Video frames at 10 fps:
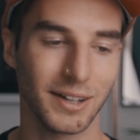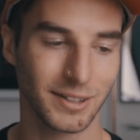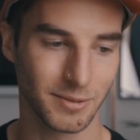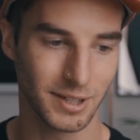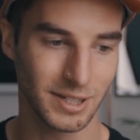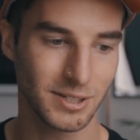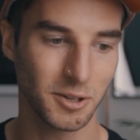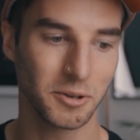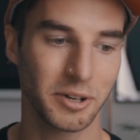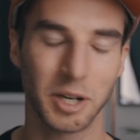And it's
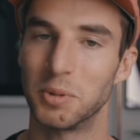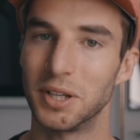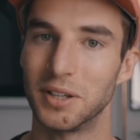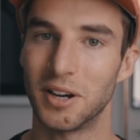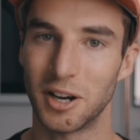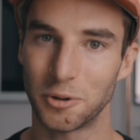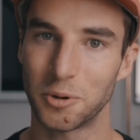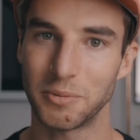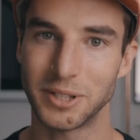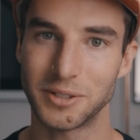so incredibly
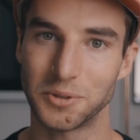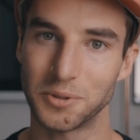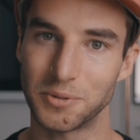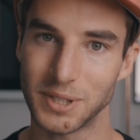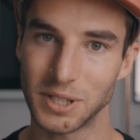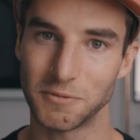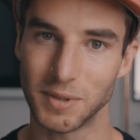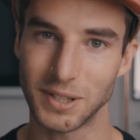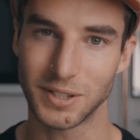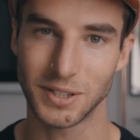heartwarming to receive
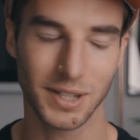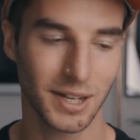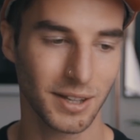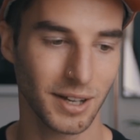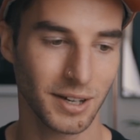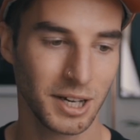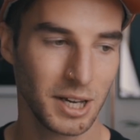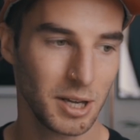messages like that.